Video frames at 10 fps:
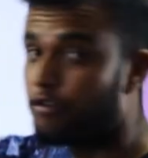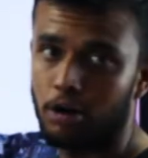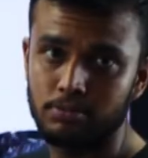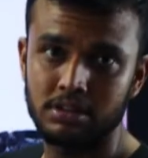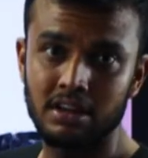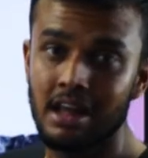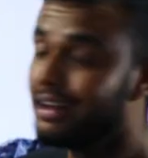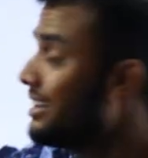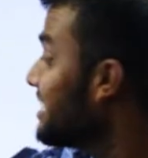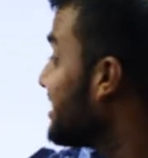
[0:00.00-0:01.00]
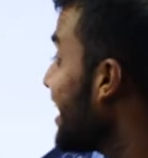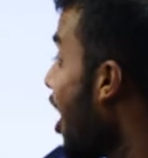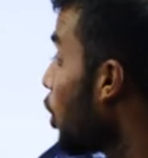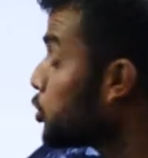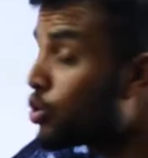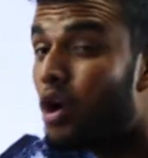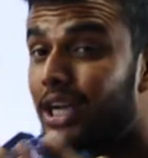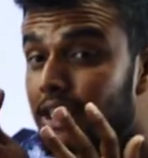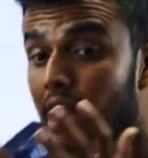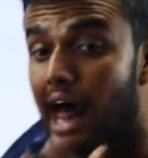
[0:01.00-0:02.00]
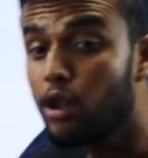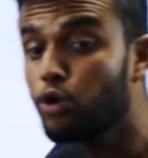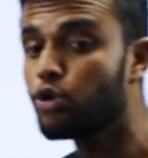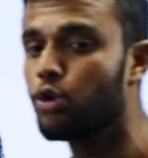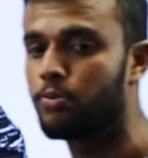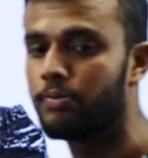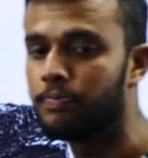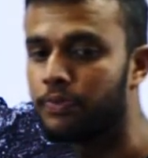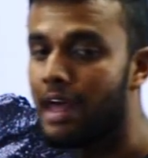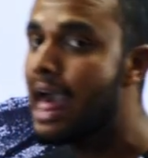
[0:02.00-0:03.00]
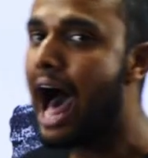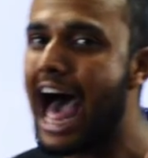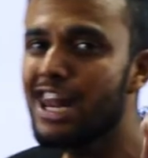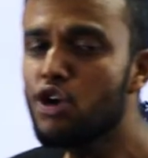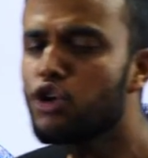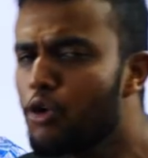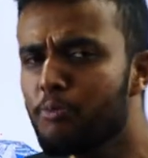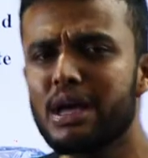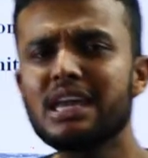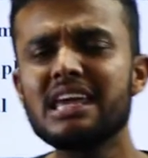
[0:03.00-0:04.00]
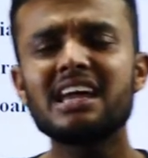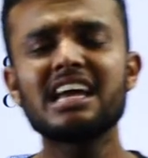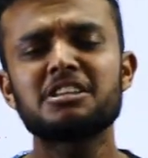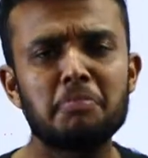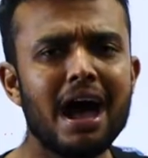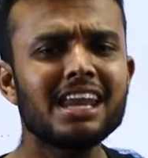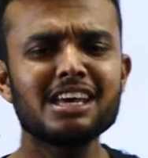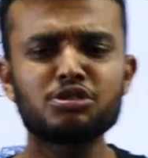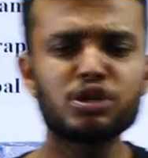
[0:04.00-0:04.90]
forms. These three also called as an allotrope. Meaning is, my dear